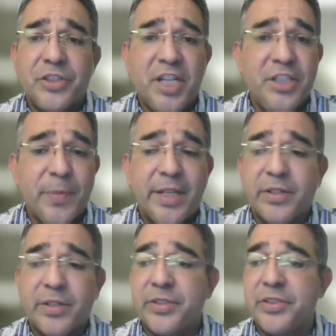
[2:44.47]
The change
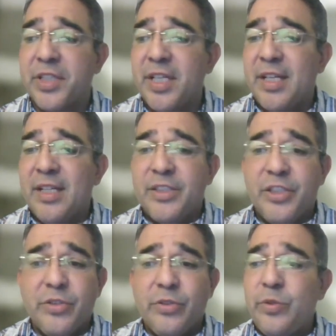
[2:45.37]
makers,
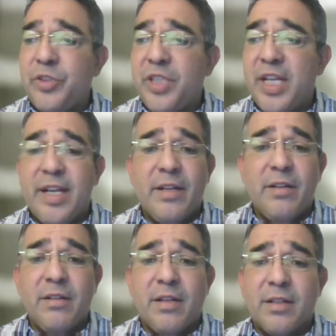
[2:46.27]
you,
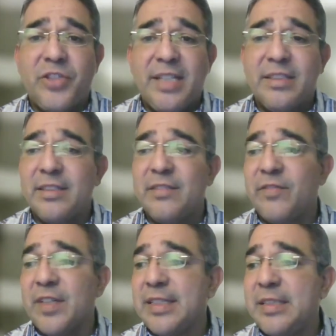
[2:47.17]
Jen,
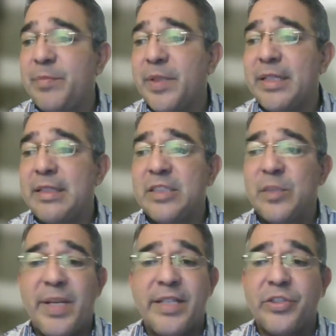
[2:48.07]
Jason, Felipe,
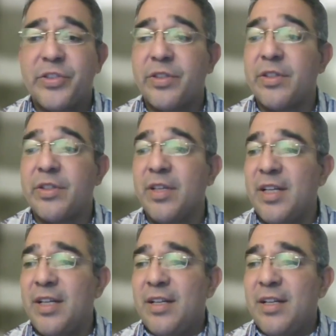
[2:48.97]
Spencer,